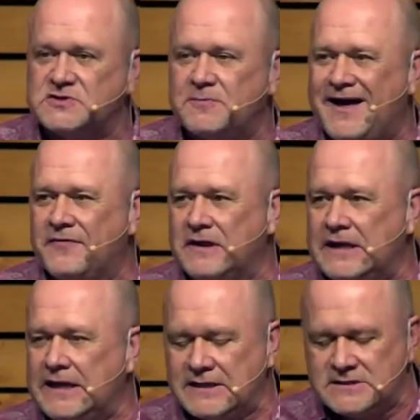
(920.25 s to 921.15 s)
About the
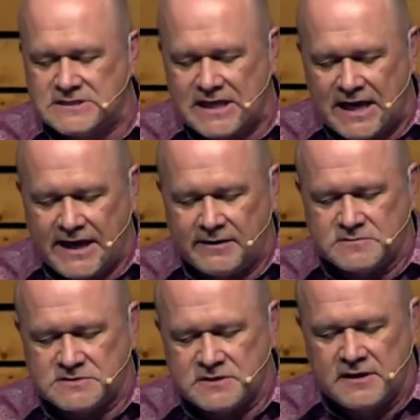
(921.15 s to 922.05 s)
End
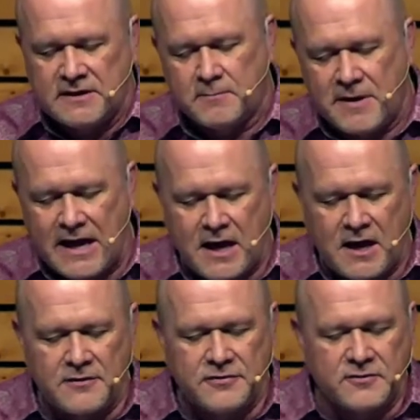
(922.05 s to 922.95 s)
Times by
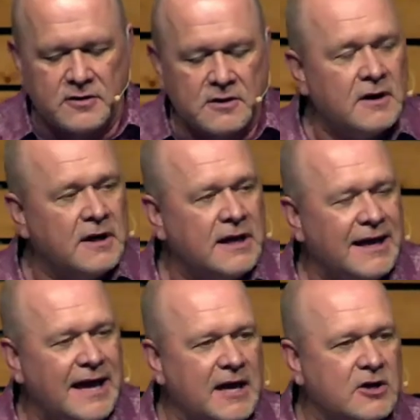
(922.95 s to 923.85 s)
author
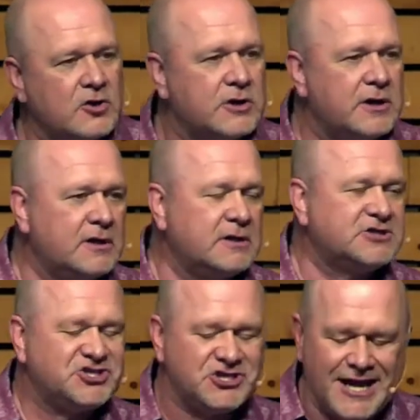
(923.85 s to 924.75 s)
Eckhard
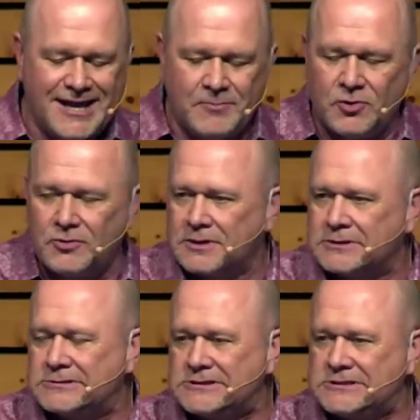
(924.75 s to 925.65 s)
Schnabel or
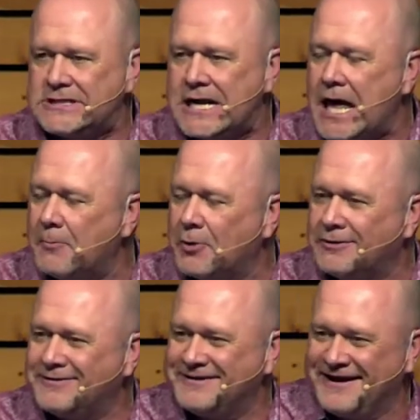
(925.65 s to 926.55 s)
Schnabel.
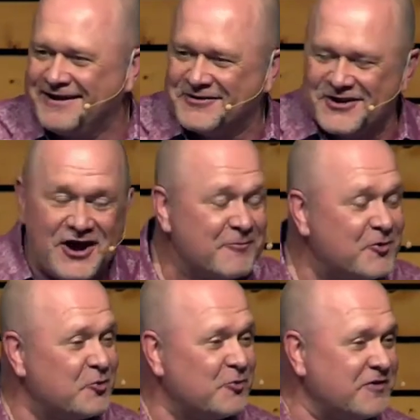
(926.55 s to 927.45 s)
I don't know. I'm
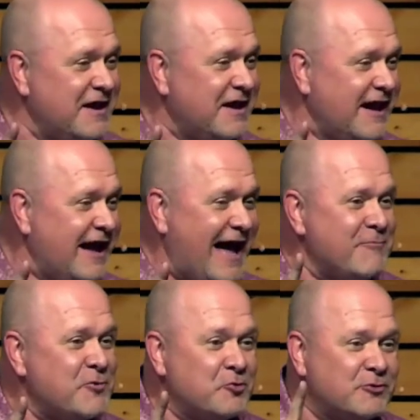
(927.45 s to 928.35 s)
going with
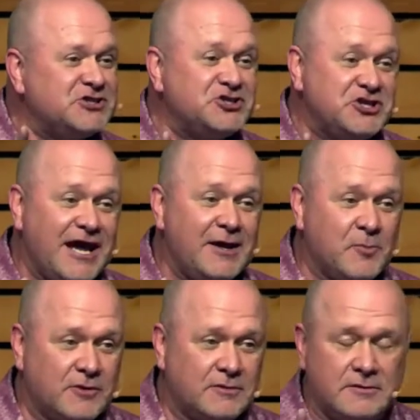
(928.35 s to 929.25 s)

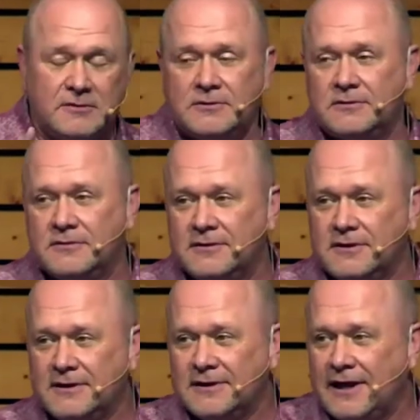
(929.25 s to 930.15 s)
Schnabel.
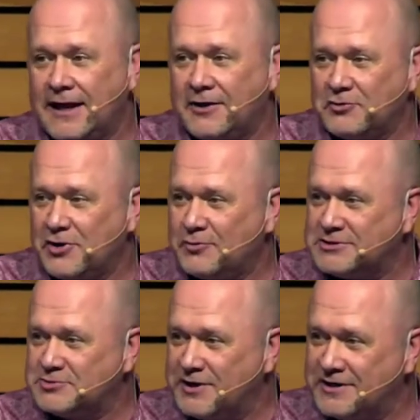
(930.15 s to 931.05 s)
I don't know
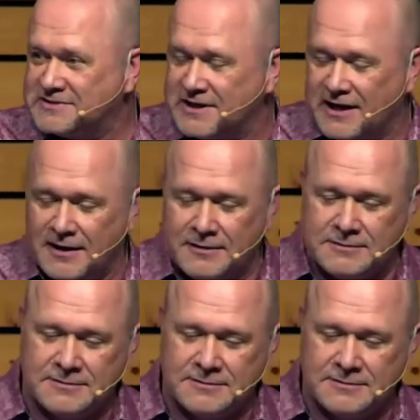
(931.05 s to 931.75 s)
which way to say it.